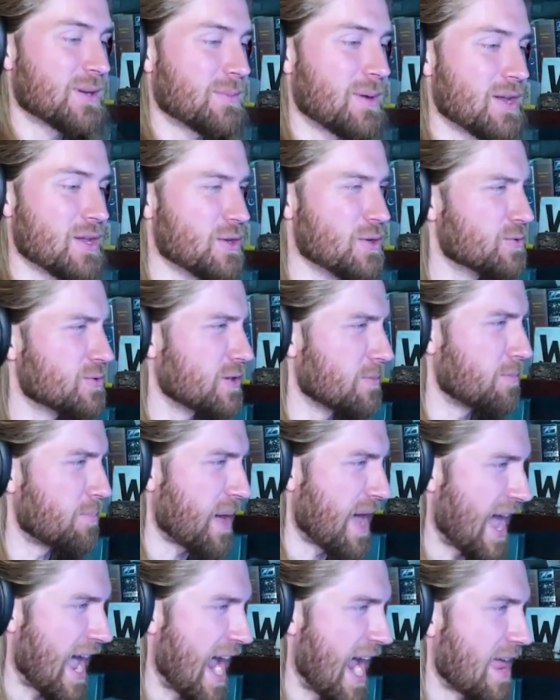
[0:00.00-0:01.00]
about using
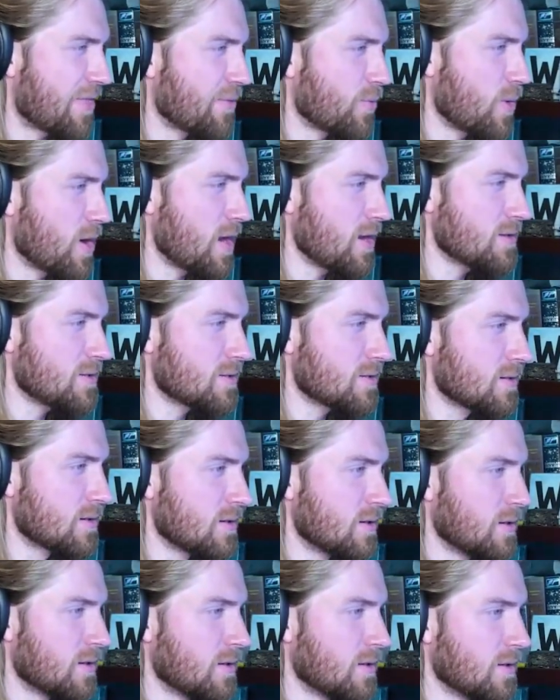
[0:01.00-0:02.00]
pathways
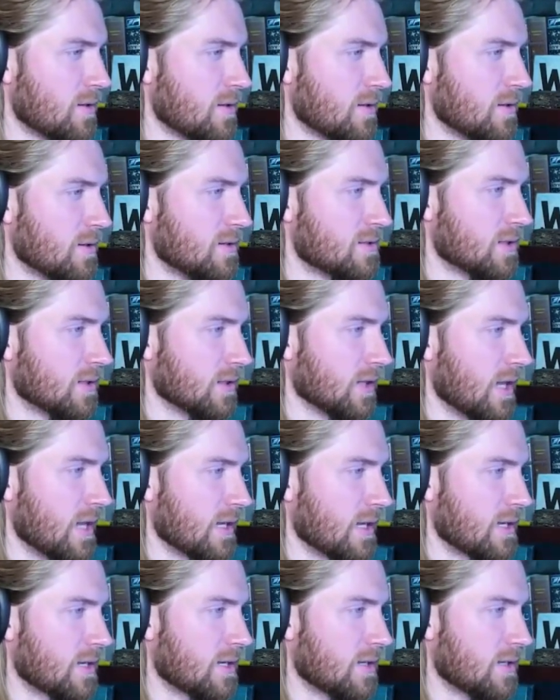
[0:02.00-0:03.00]
to,
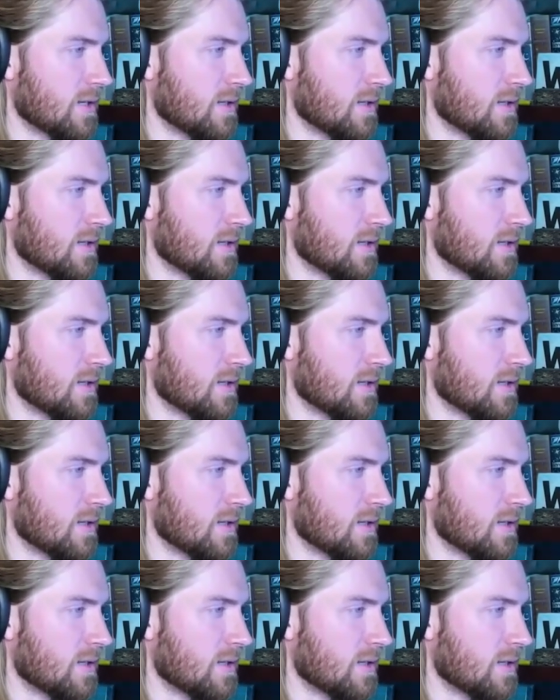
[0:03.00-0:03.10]
like,